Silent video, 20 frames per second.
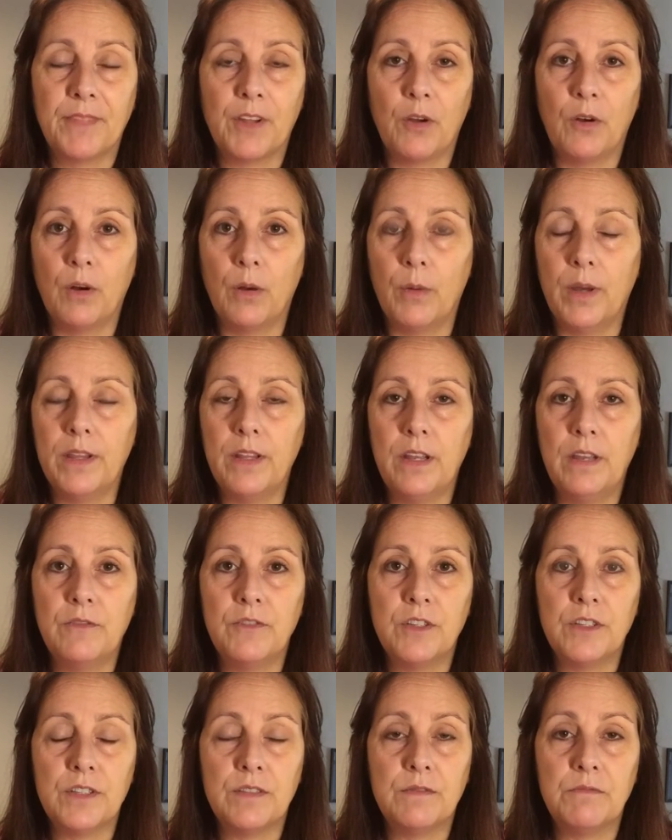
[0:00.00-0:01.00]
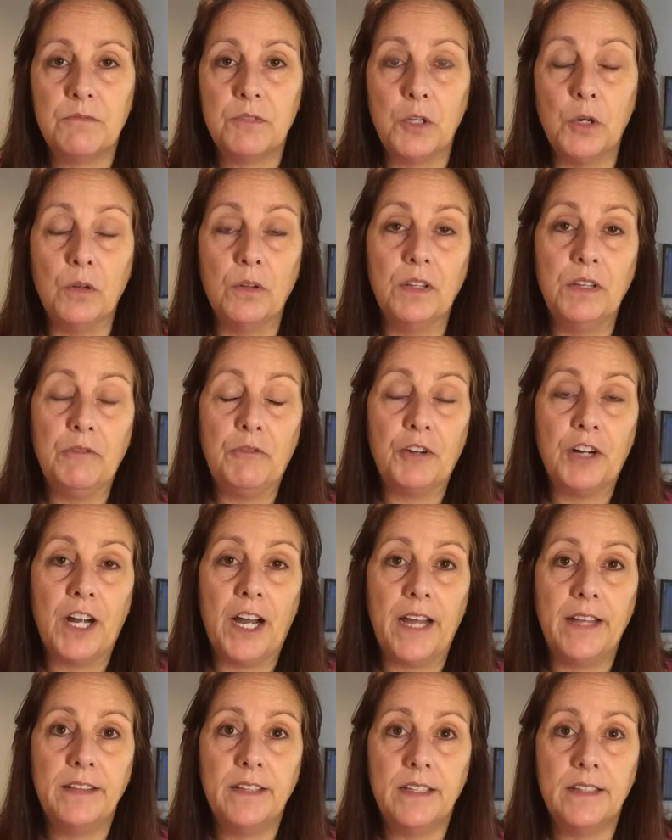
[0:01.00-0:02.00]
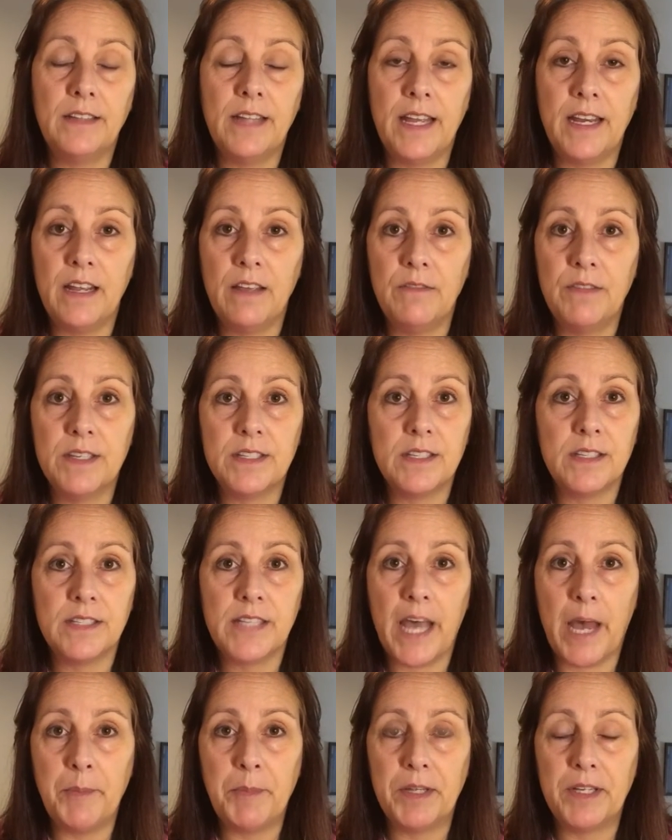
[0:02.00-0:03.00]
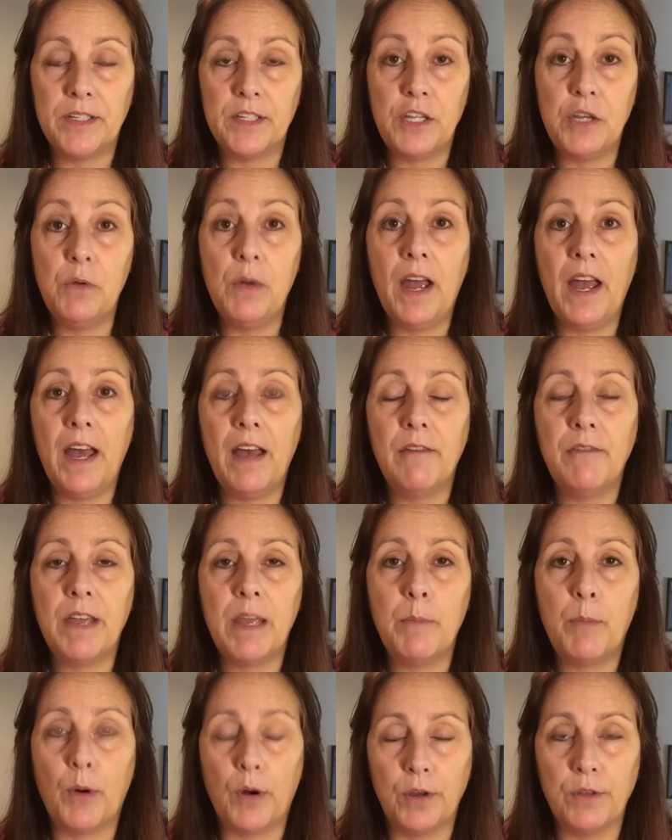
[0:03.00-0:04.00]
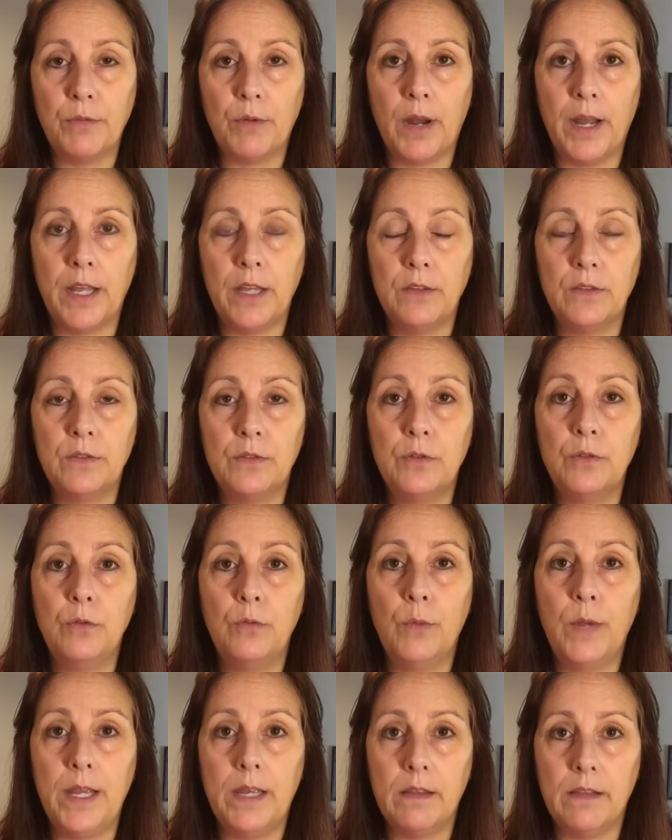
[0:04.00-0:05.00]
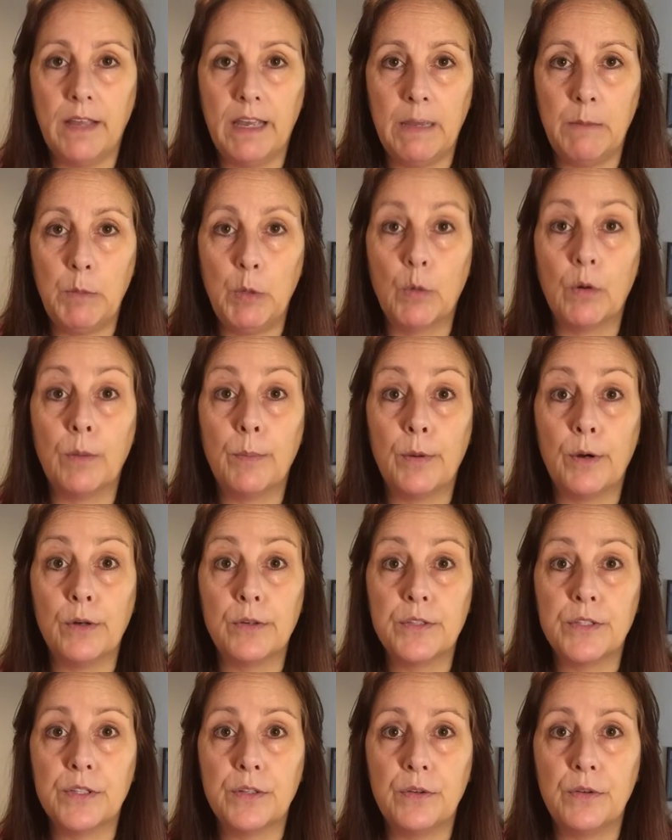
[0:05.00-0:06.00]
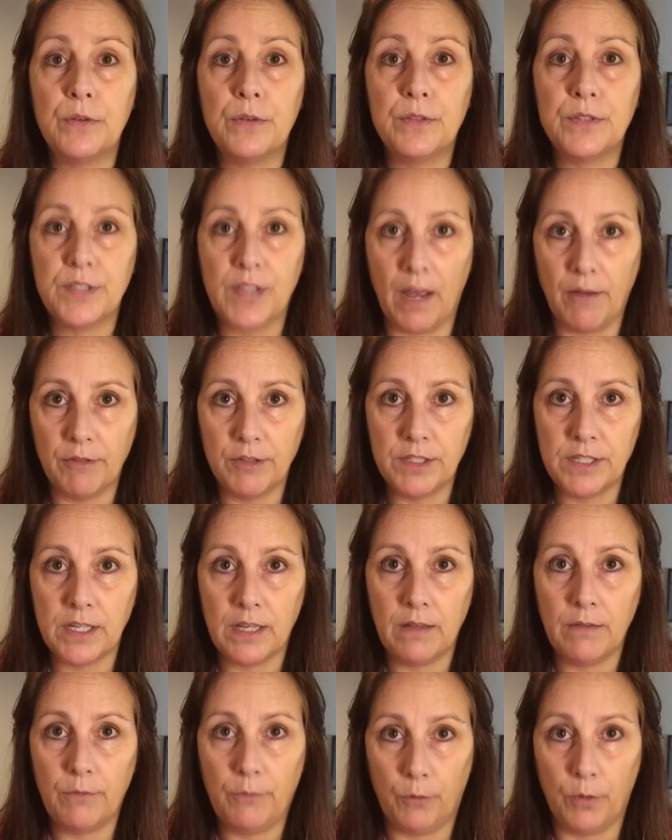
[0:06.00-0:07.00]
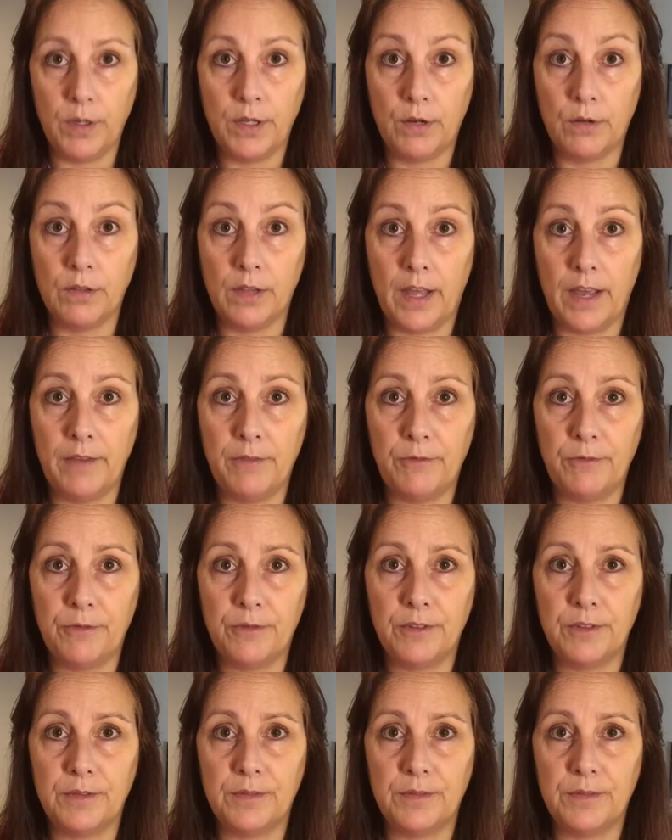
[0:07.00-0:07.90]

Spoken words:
or whether you've just totally forgotten that any of this has happened. You have a birthright to reclaim your personal sovereignty for your life.